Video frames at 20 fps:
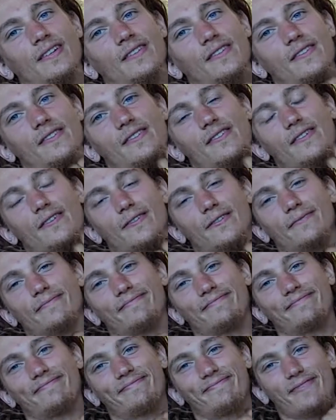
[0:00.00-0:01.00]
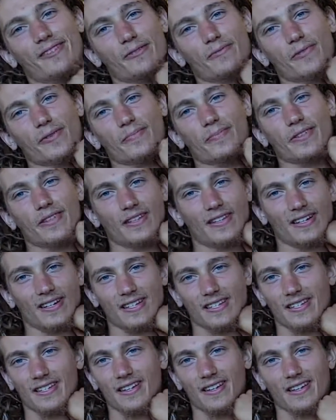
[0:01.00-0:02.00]
So, this might be the
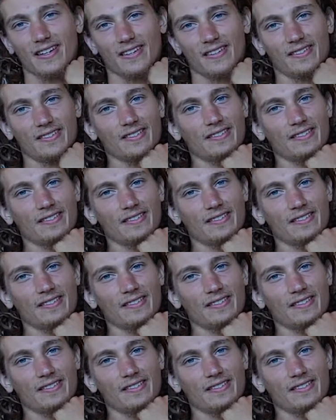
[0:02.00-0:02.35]
last day.